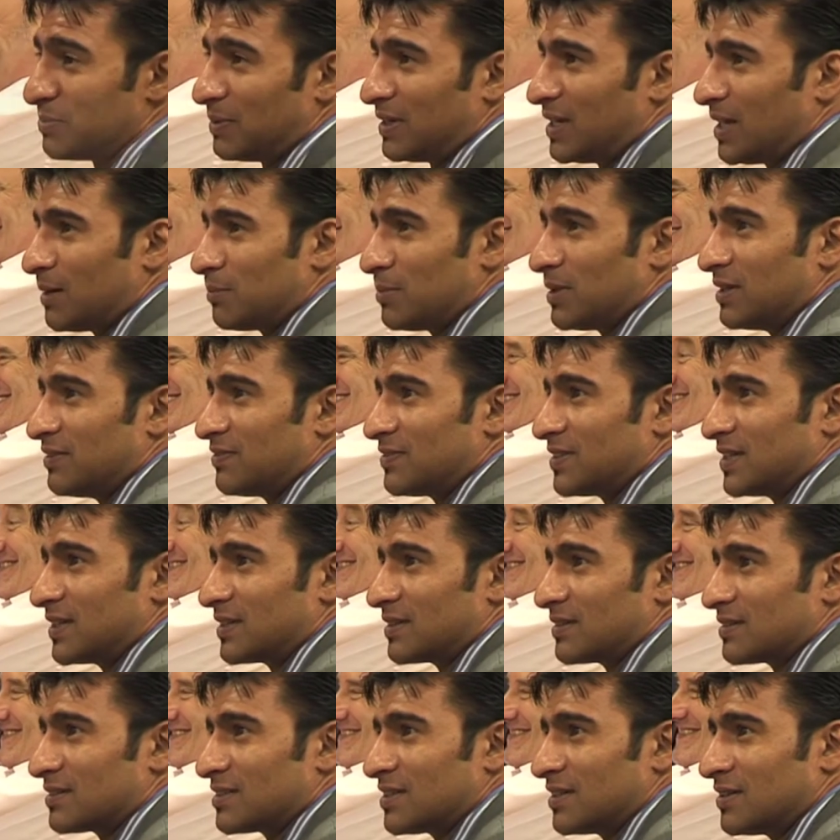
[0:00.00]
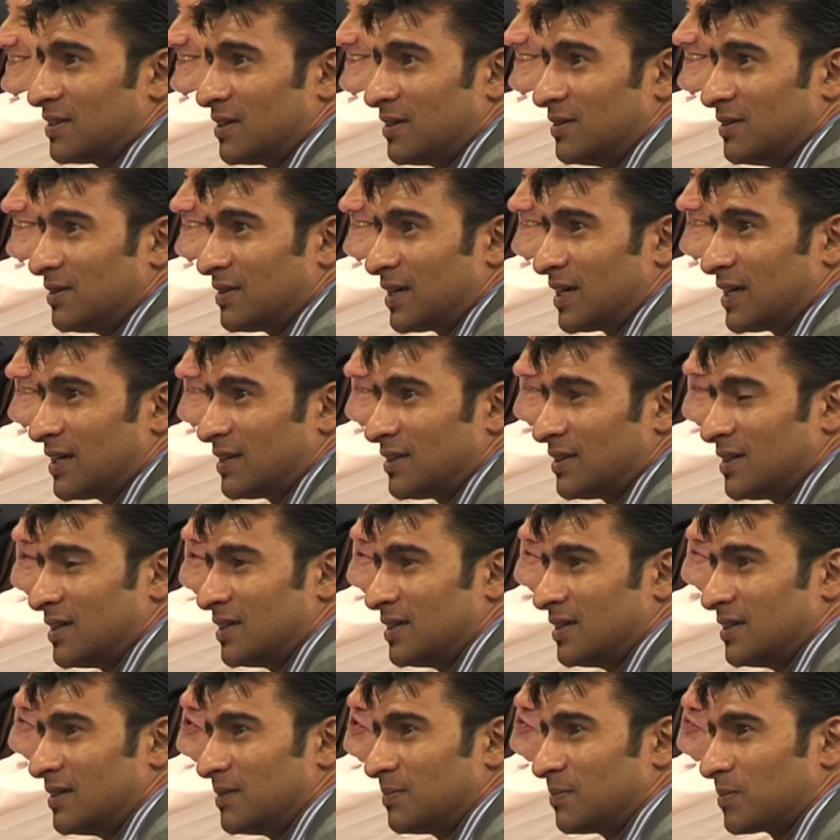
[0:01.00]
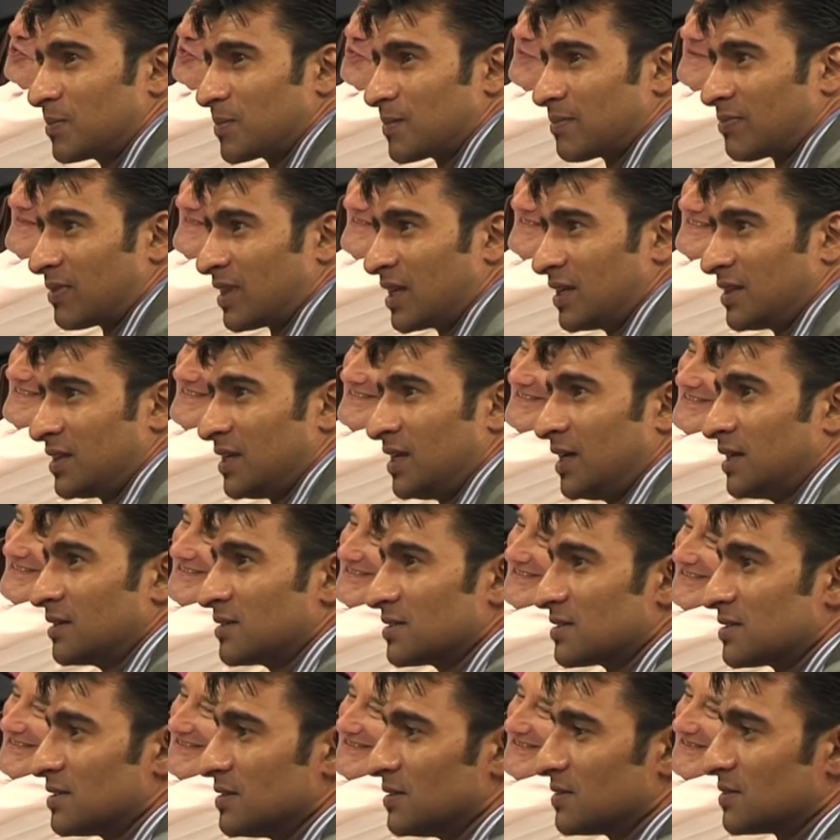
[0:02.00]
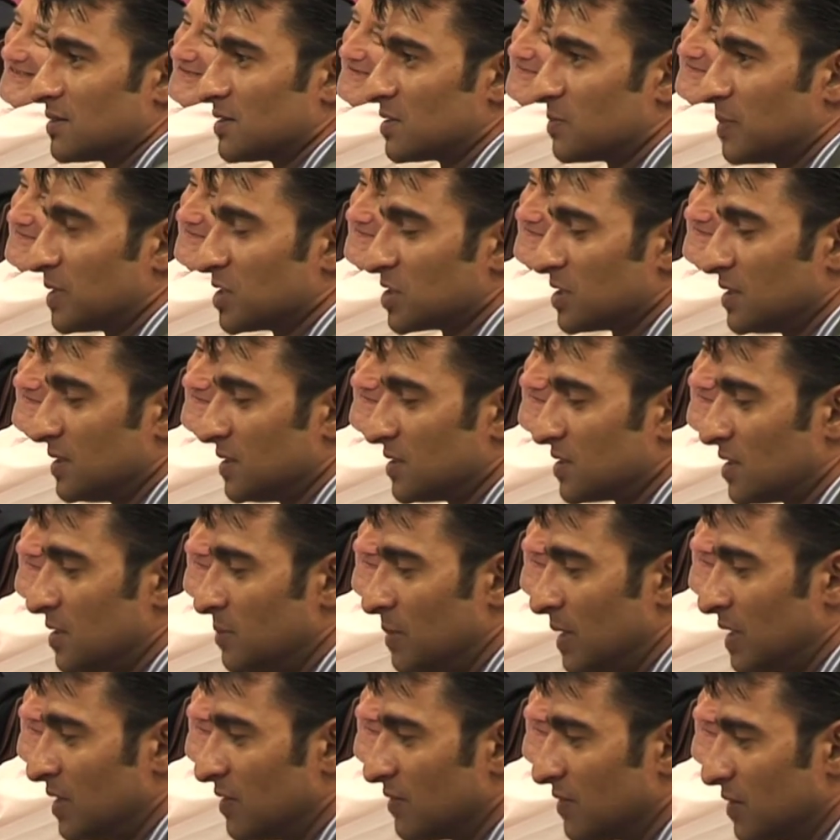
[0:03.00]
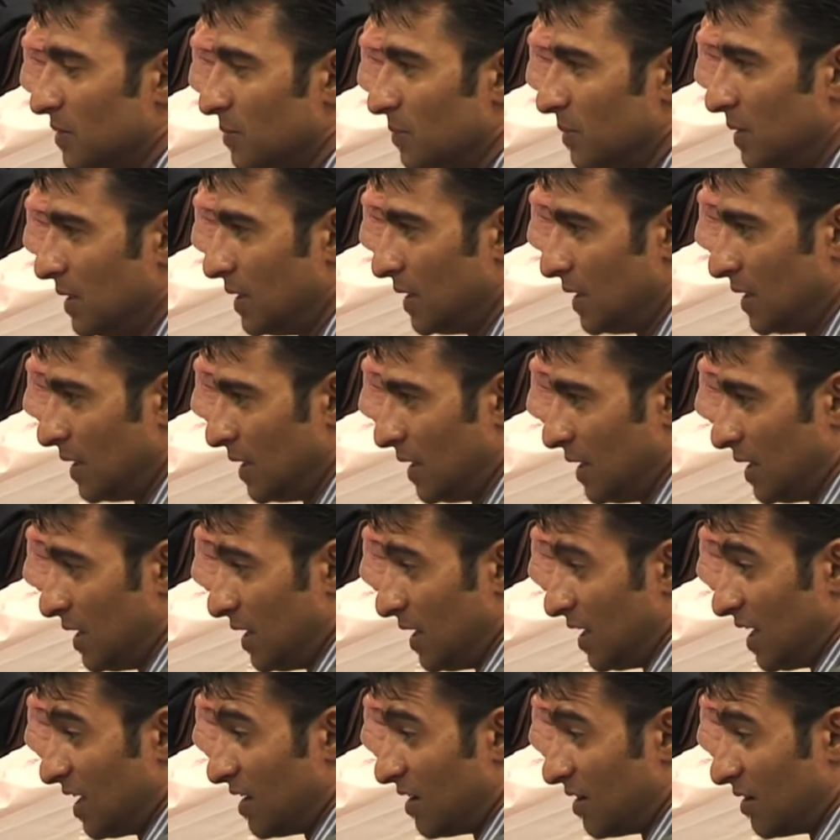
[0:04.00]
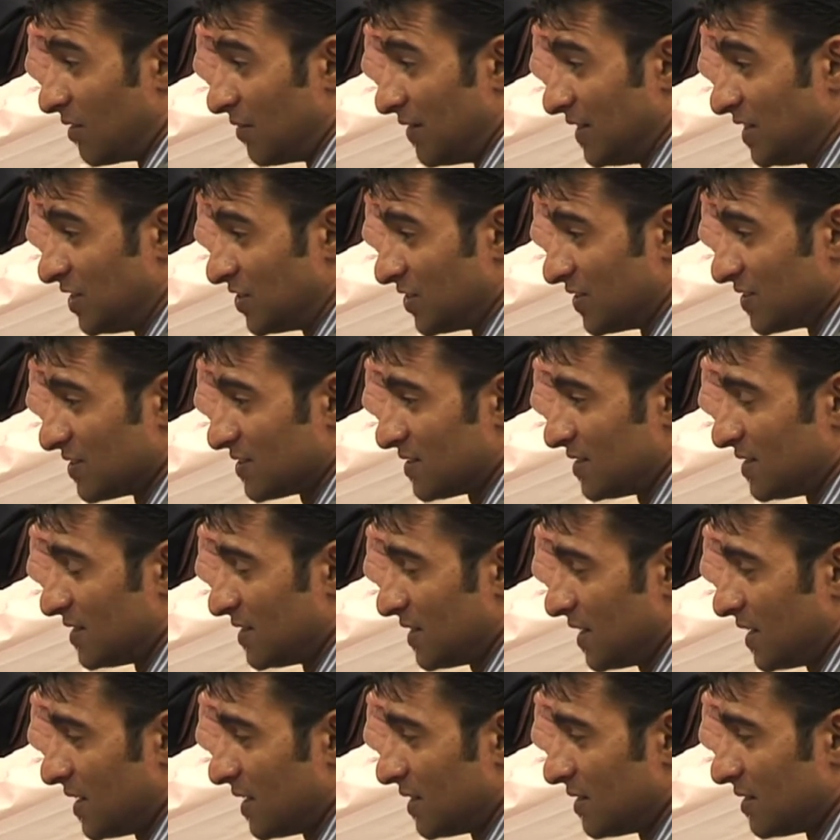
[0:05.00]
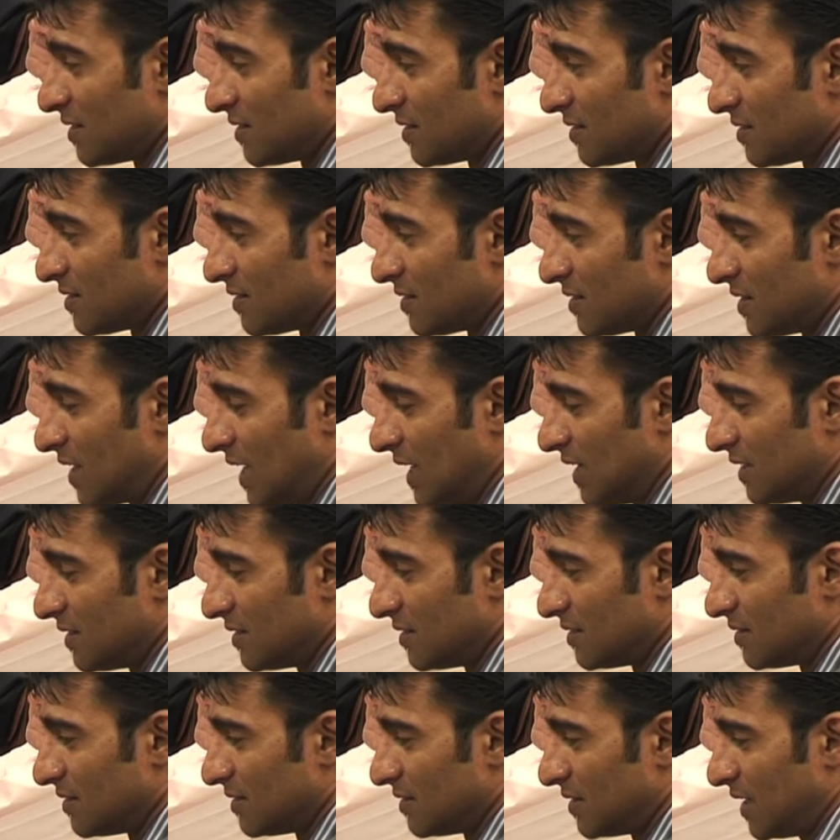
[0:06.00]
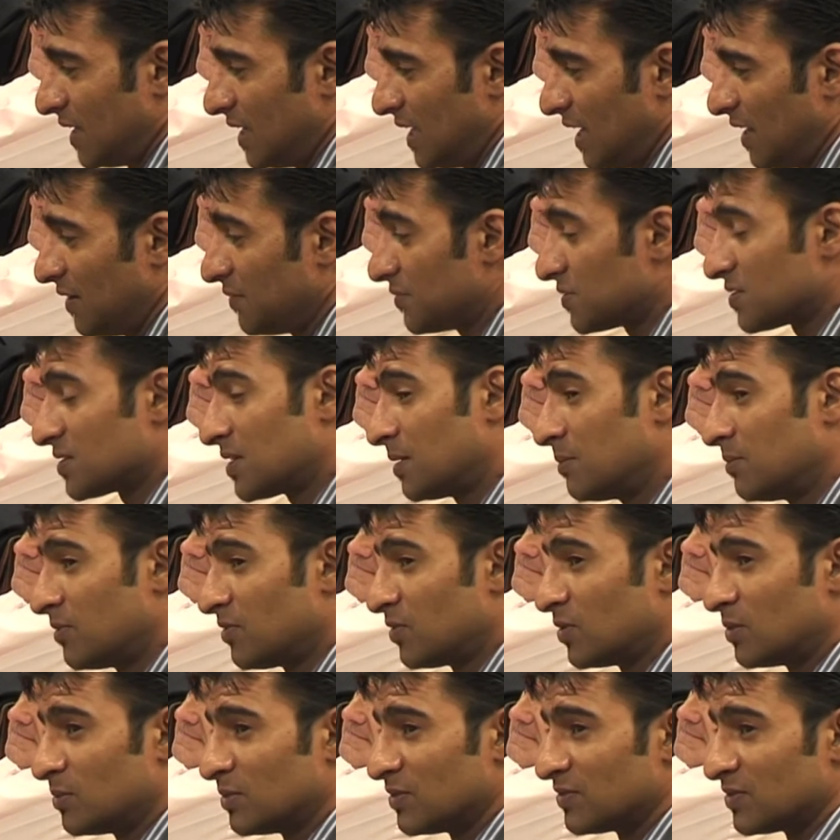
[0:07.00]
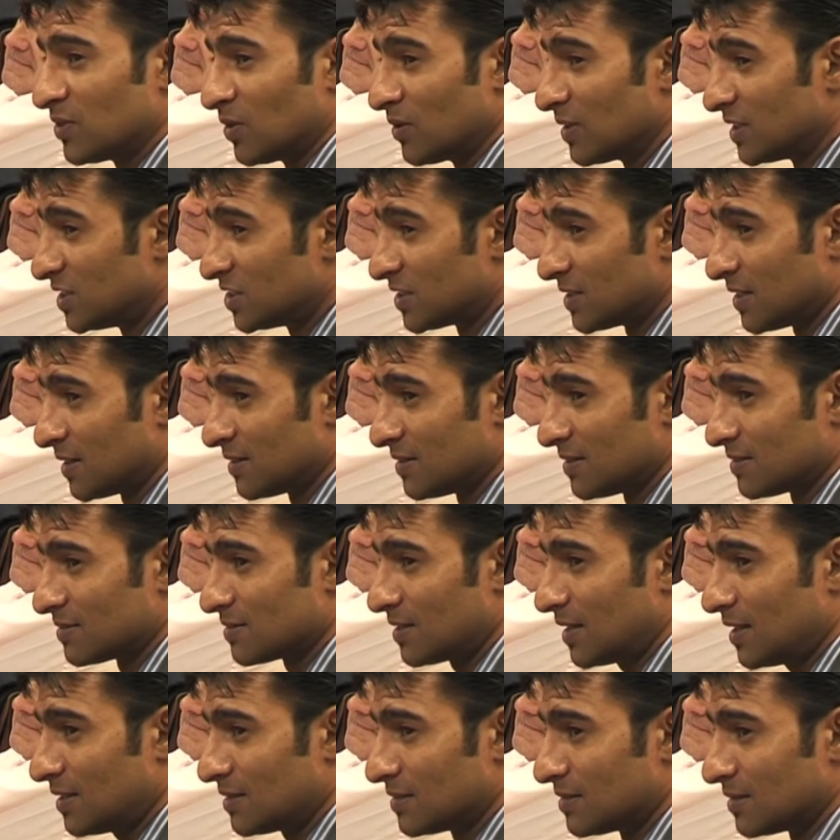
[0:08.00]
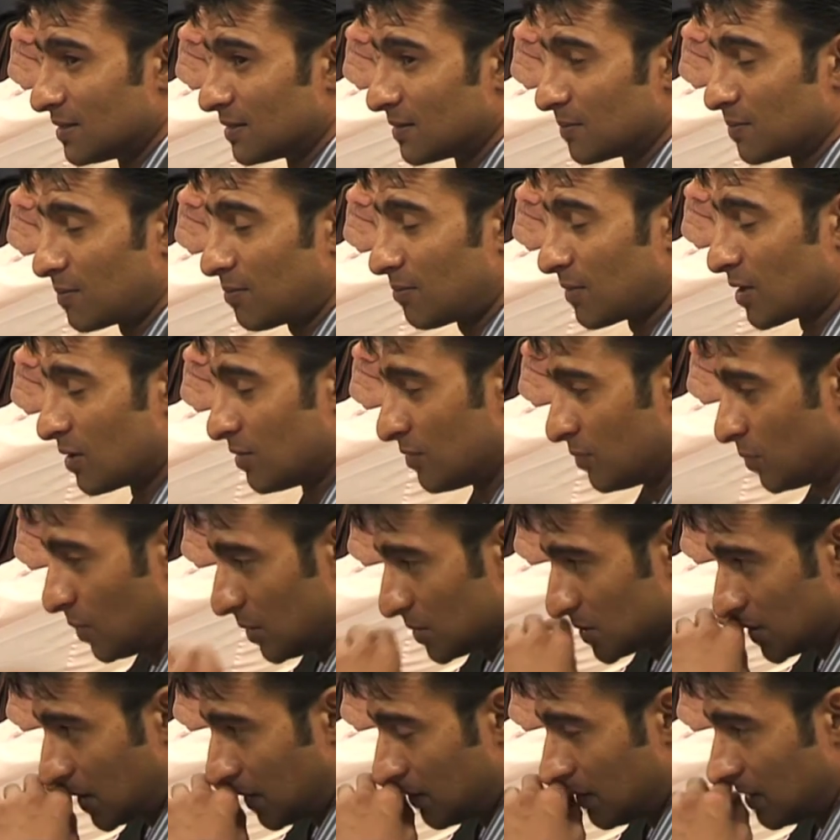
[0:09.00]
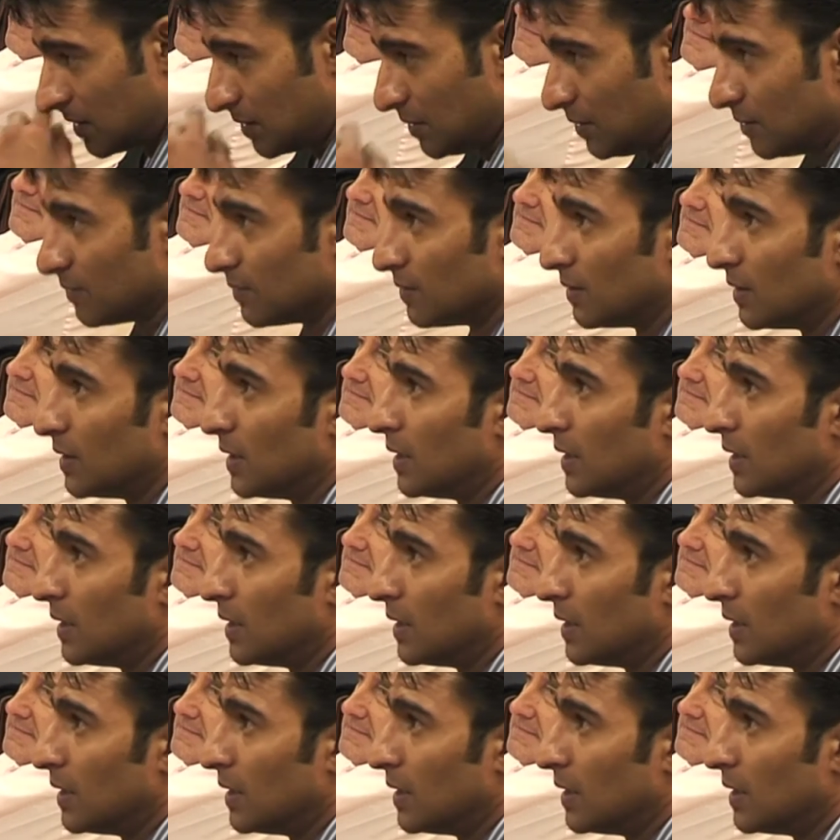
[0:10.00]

being uplifting, to know that the youngsters, especially so many of them, are interested, and that they have some form of knowledge and understanding of what's going on.